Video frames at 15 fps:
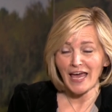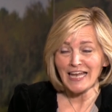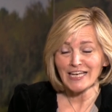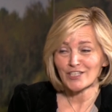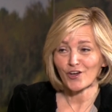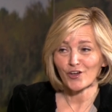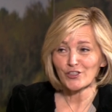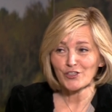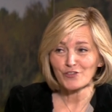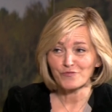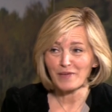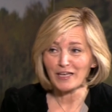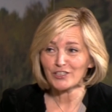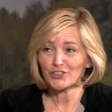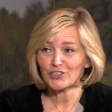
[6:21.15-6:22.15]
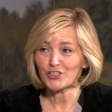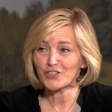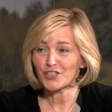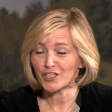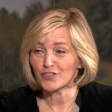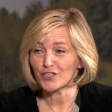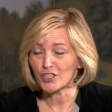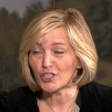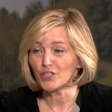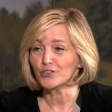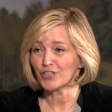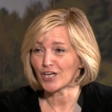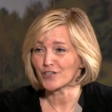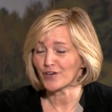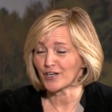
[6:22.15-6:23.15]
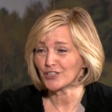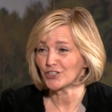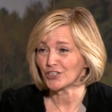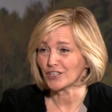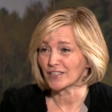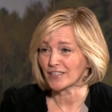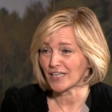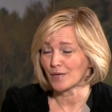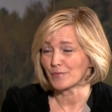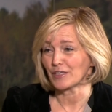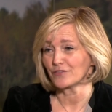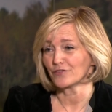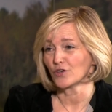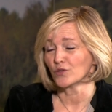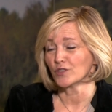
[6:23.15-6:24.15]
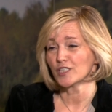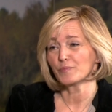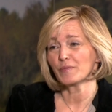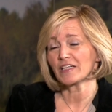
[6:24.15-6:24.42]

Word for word: End on? You've mentioned the, the new generation coming forward,